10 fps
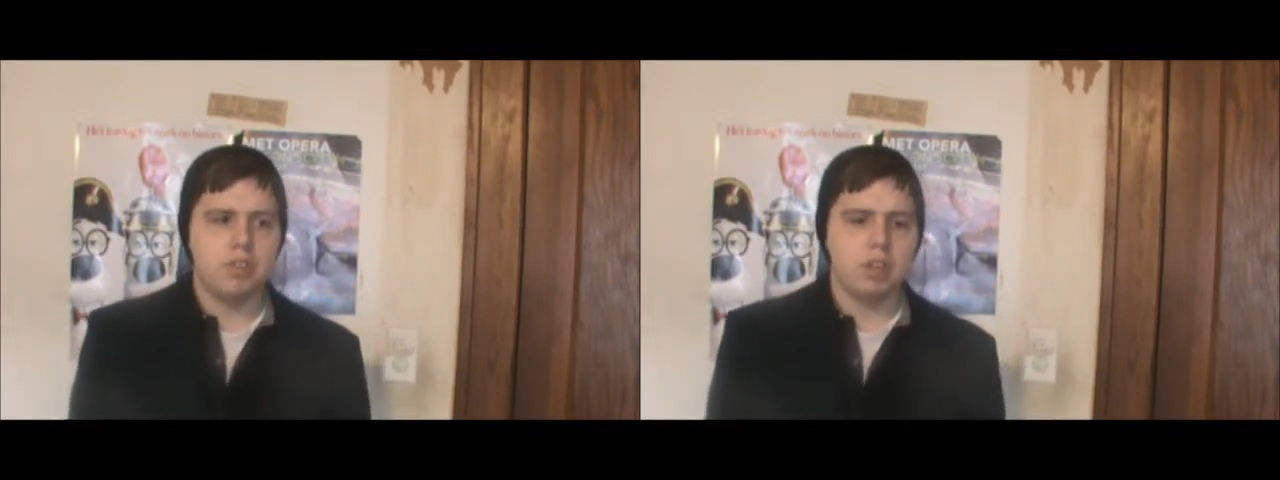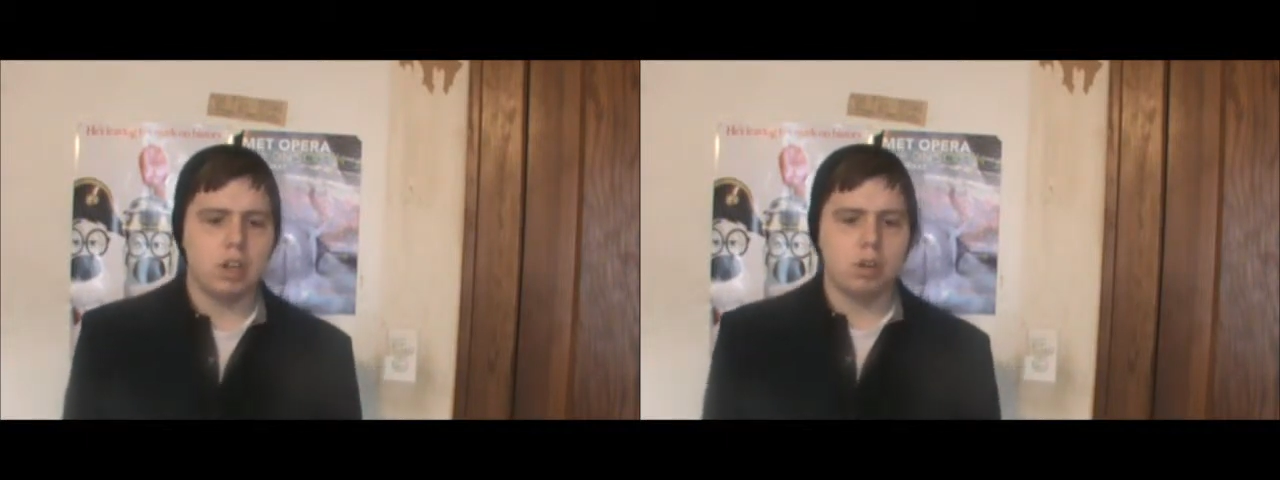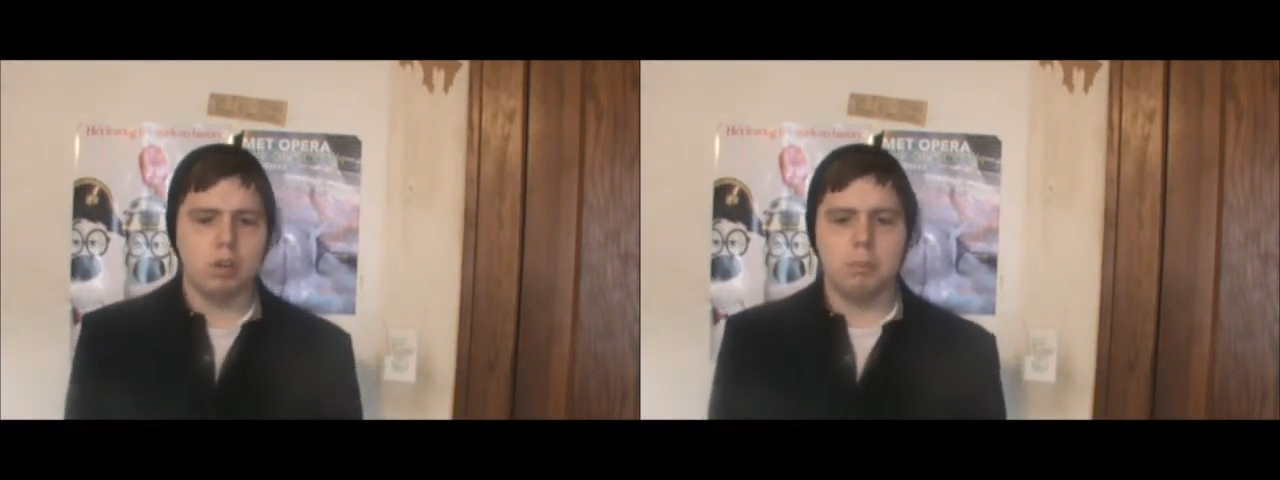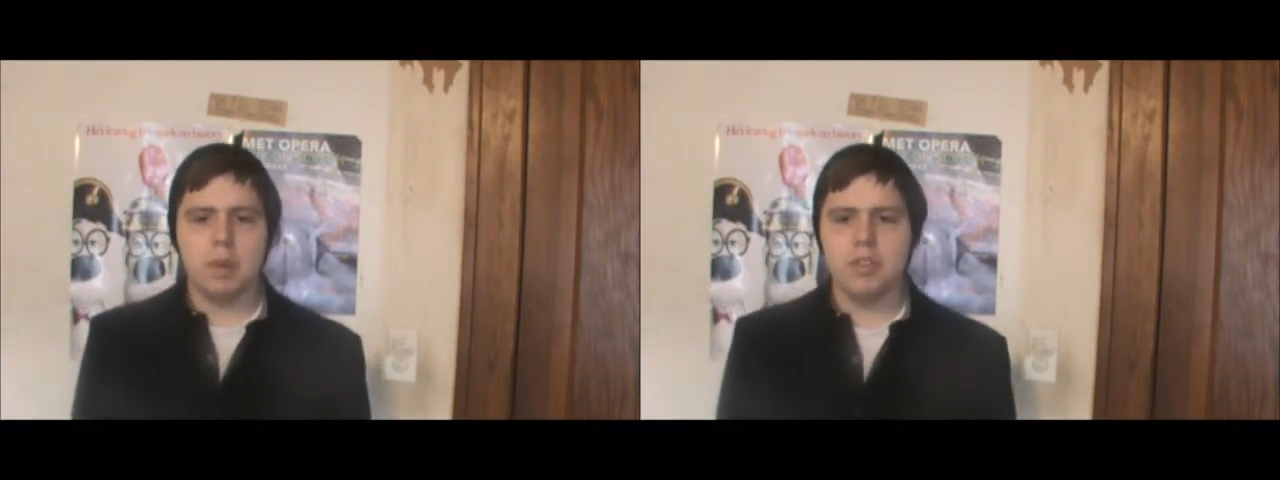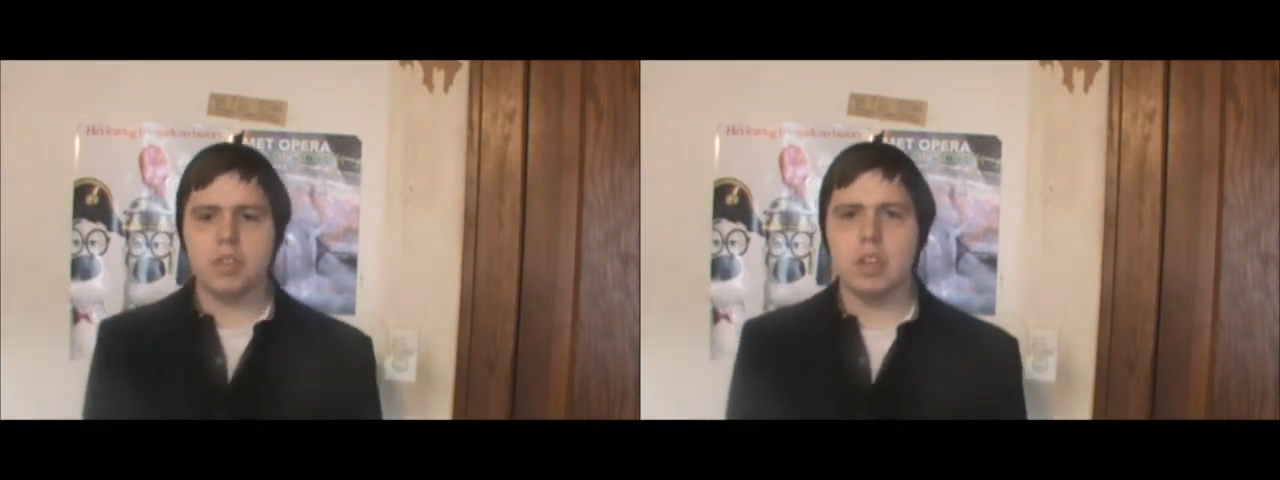Tony Goldwyn,
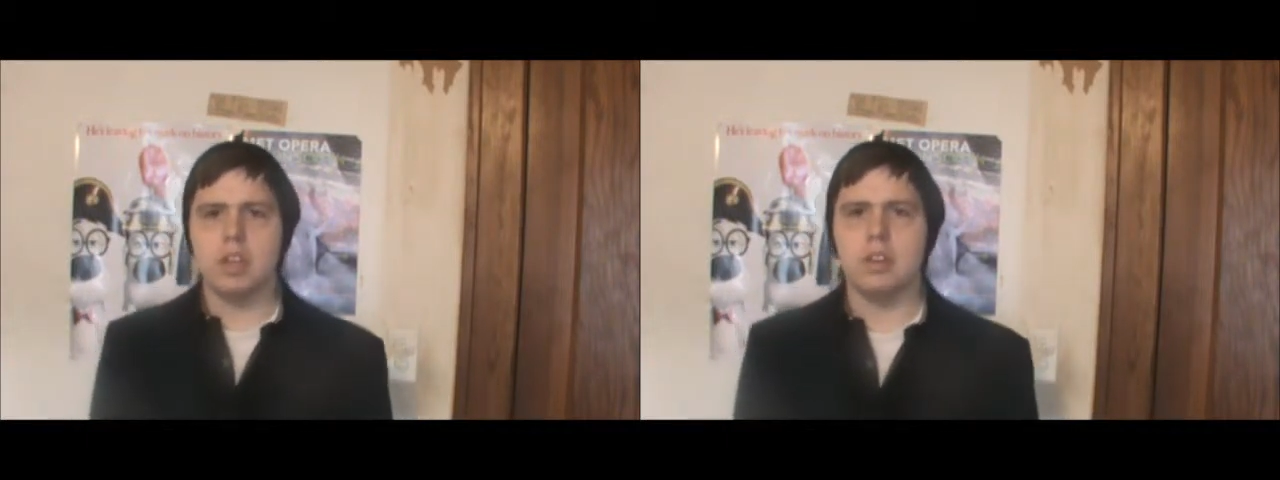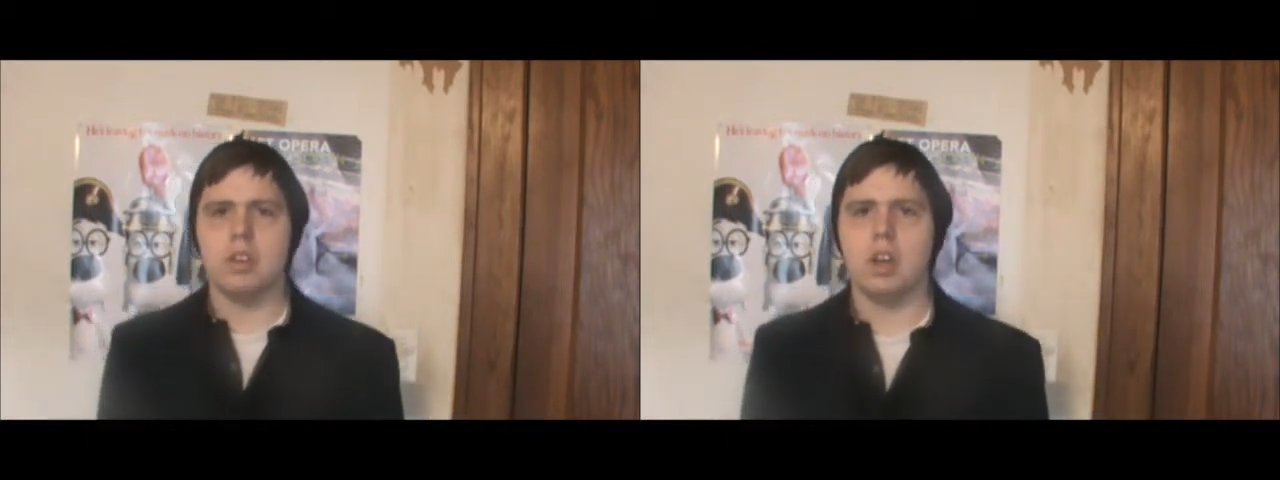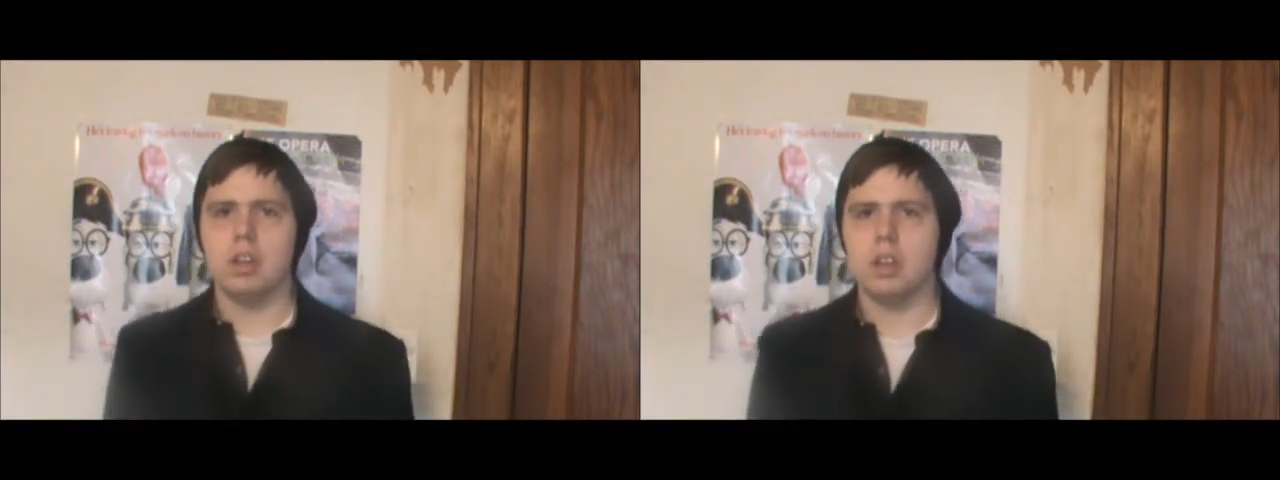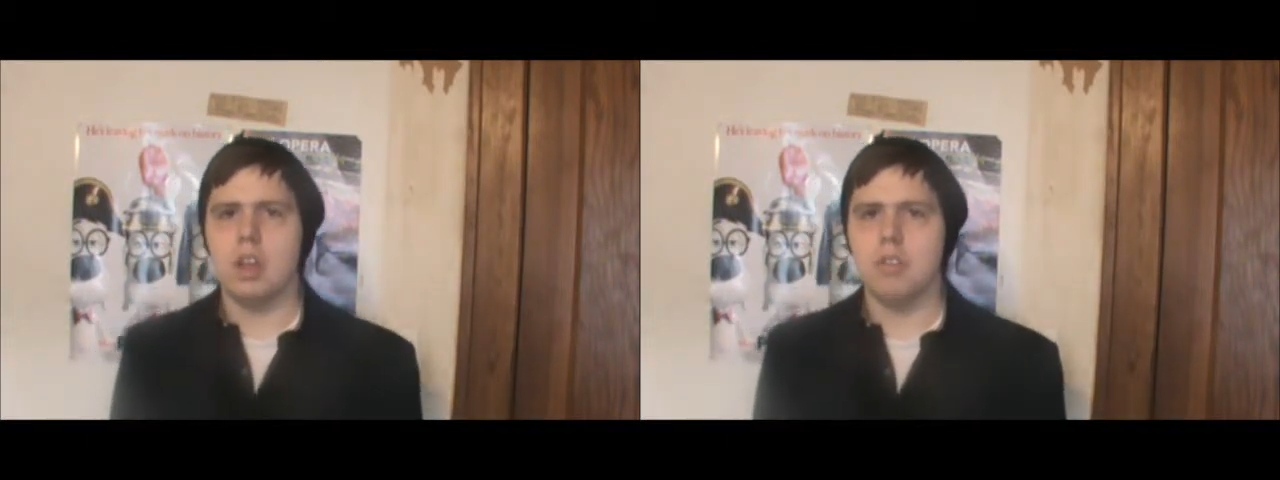basically the entire